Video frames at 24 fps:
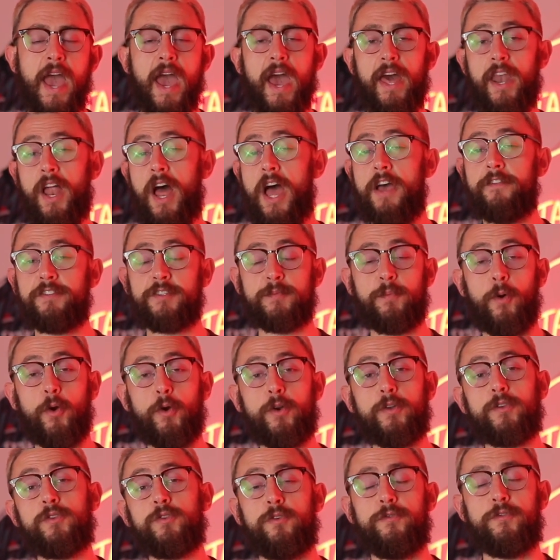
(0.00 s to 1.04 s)
And I have
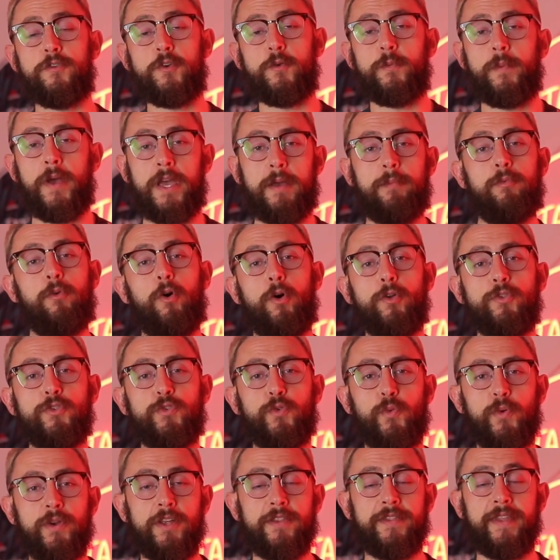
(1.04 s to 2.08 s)
spoken to a few people on
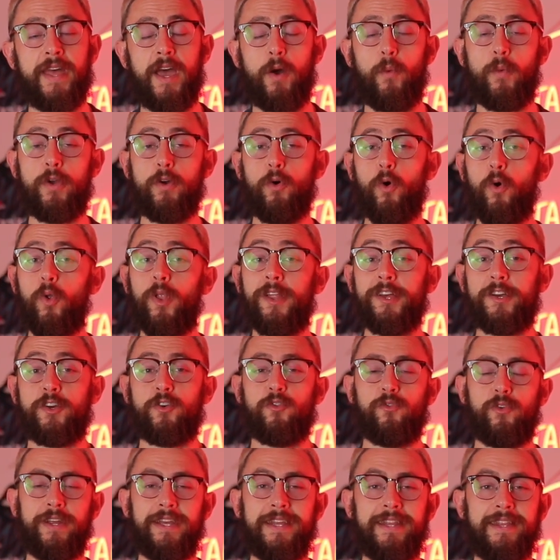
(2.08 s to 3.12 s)
Twitter that we all
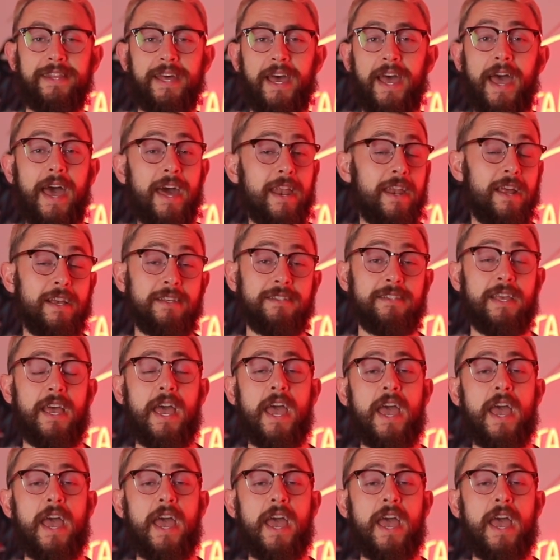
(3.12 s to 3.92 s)
agree that Adidas